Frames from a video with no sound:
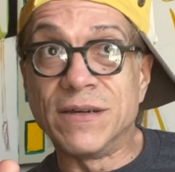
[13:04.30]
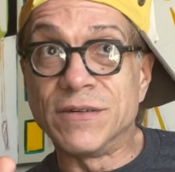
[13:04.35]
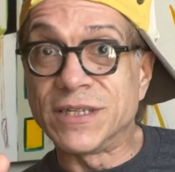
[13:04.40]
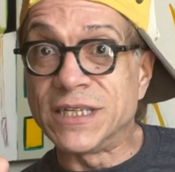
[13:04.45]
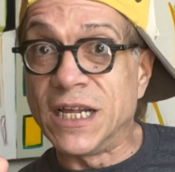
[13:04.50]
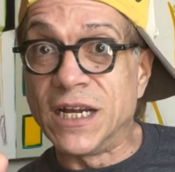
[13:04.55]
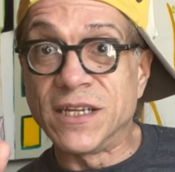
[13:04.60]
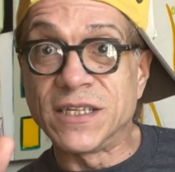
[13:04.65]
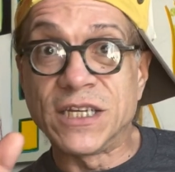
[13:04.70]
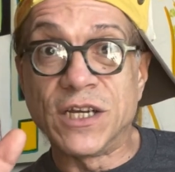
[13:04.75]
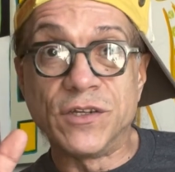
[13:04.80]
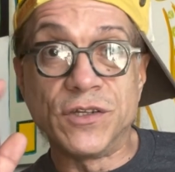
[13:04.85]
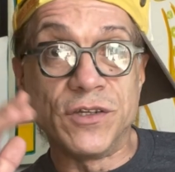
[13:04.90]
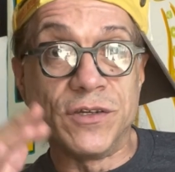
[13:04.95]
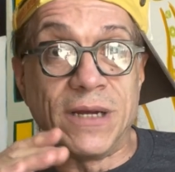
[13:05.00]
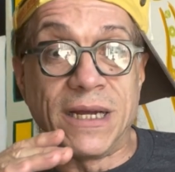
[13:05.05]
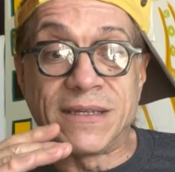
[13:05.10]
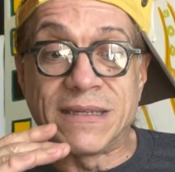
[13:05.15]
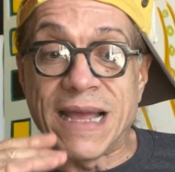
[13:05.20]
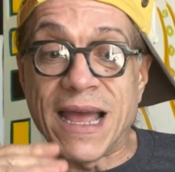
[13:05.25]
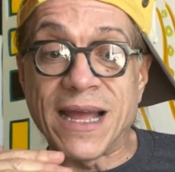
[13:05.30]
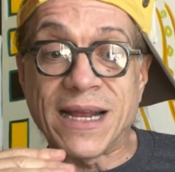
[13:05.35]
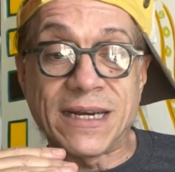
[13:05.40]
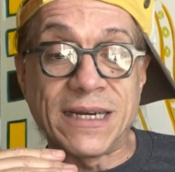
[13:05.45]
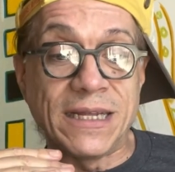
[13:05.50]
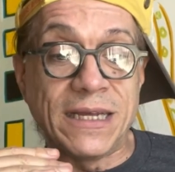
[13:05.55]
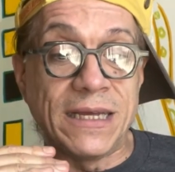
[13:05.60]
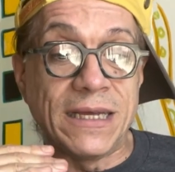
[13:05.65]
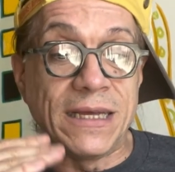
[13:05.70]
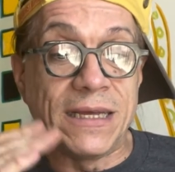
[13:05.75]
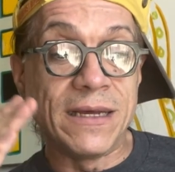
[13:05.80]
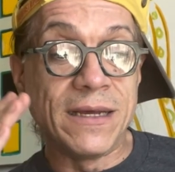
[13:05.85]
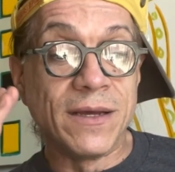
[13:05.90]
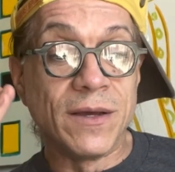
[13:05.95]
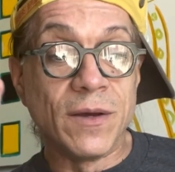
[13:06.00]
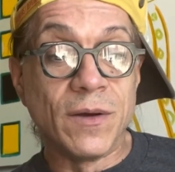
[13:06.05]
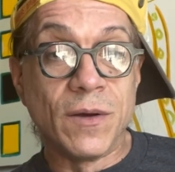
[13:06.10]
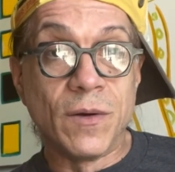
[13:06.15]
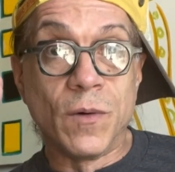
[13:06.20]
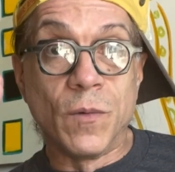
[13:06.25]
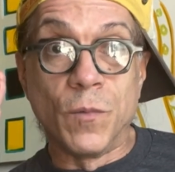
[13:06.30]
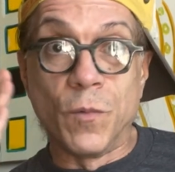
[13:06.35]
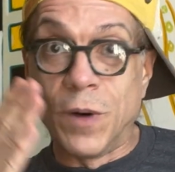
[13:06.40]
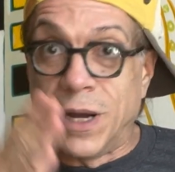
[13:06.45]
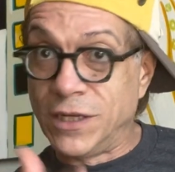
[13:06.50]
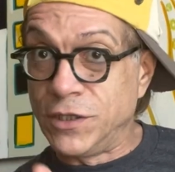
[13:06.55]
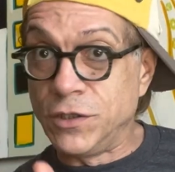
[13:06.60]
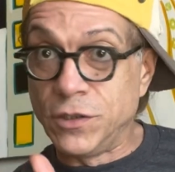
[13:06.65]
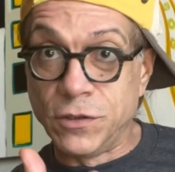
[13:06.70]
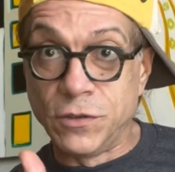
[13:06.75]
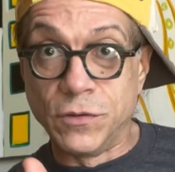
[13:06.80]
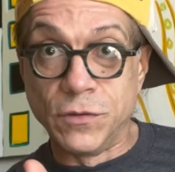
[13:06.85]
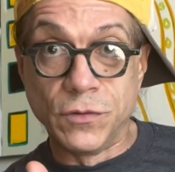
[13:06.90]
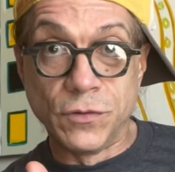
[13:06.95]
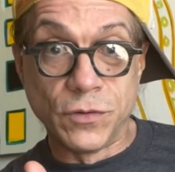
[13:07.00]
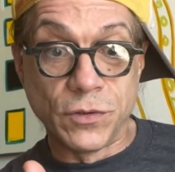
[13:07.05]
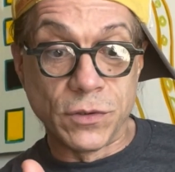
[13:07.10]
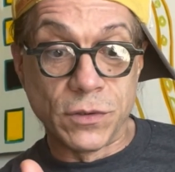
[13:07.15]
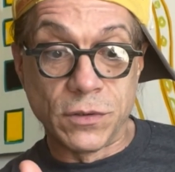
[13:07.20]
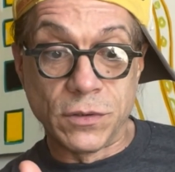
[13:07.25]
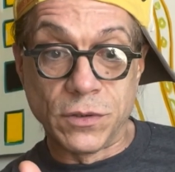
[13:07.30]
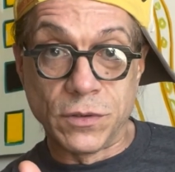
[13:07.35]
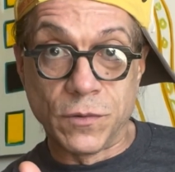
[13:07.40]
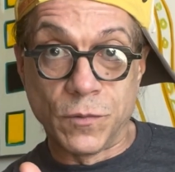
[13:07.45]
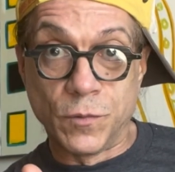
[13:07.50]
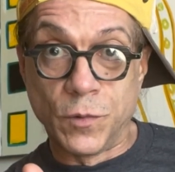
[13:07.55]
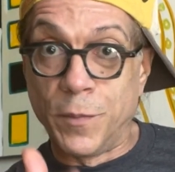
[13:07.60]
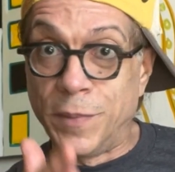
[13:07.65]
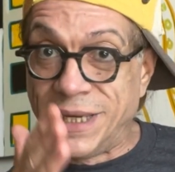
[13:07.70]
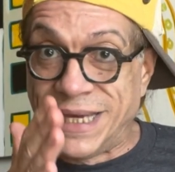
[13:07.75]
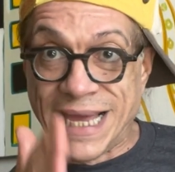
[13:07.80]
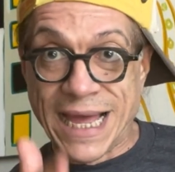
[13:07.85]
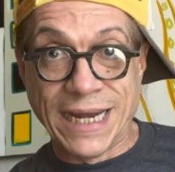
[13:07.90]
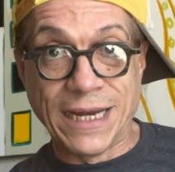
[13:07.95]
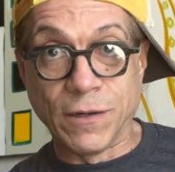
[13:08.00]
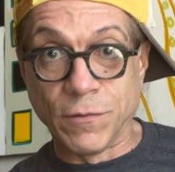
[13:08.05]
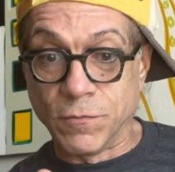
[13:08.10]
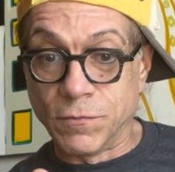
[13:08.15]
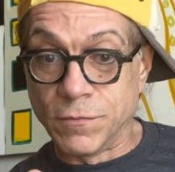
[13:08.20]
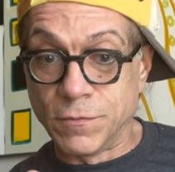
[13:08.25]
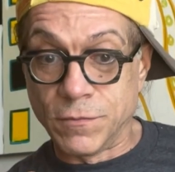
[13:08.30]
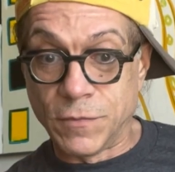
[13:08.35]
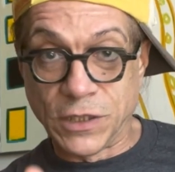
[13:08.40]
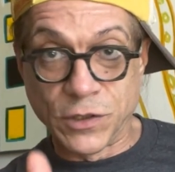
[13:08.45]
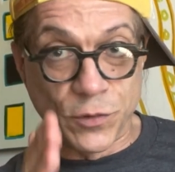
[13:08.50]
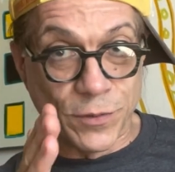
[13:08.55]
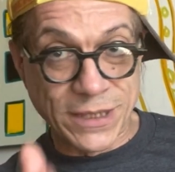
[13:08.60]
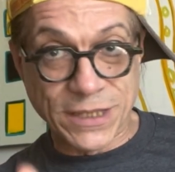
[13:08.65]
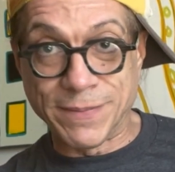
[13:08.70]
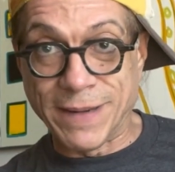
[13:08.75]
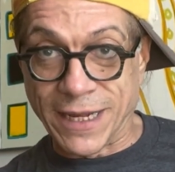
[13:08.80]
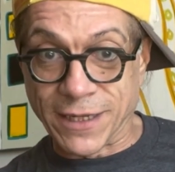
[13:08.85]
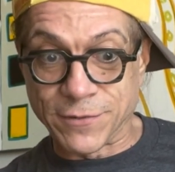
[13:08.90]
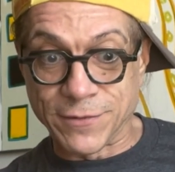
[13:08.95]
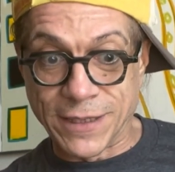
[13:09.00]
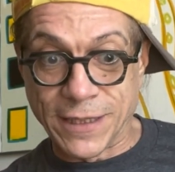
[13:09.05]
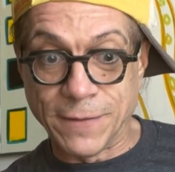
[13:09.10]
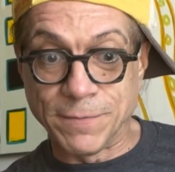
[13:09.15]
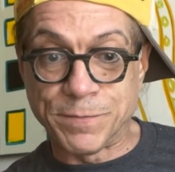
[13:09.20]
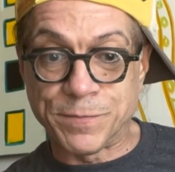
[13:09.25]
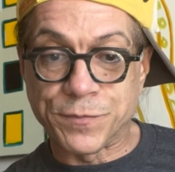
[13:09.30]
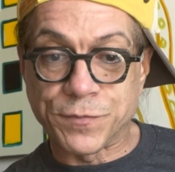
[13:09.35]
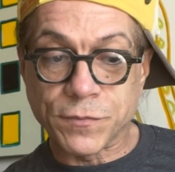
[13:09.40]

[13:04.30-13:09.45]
seller tells you exactly what you will be getting, what to expect, right?